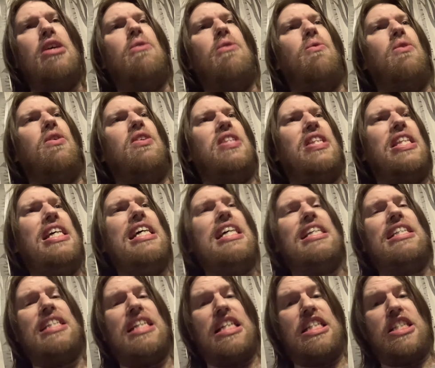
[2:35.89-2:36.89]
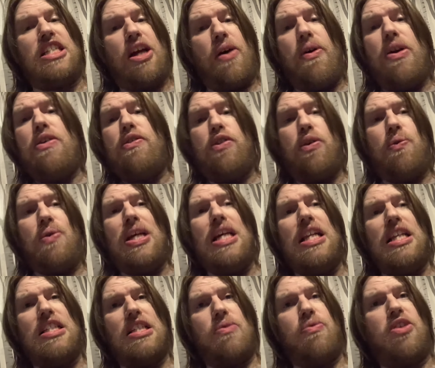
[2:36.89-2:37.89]
Whereas this is going for
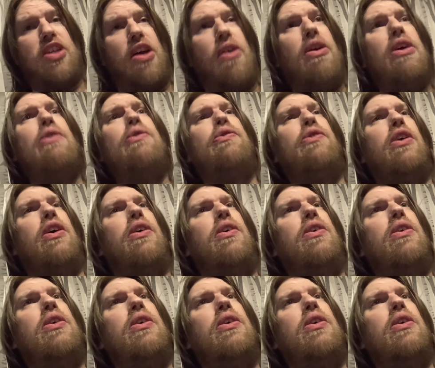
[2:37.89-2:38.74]
realism, going for